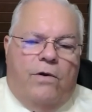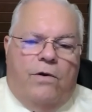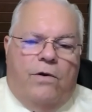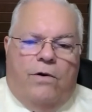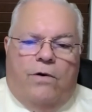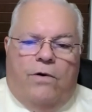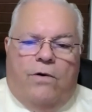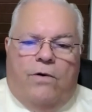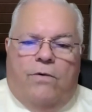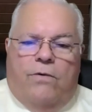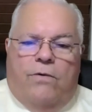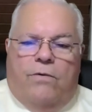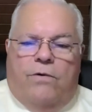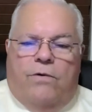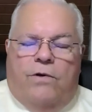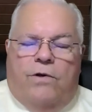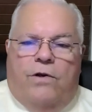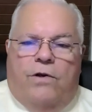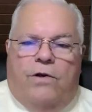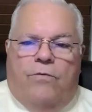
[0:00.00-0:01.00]
you're
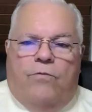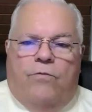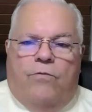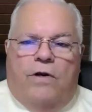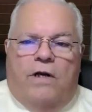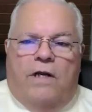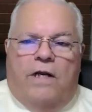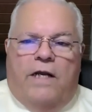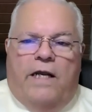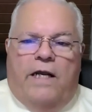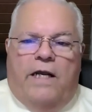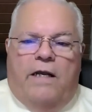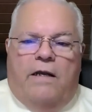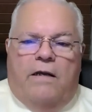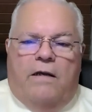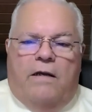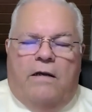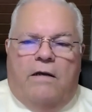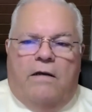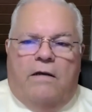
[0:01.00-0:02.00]
you're
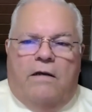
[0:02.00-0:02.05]
really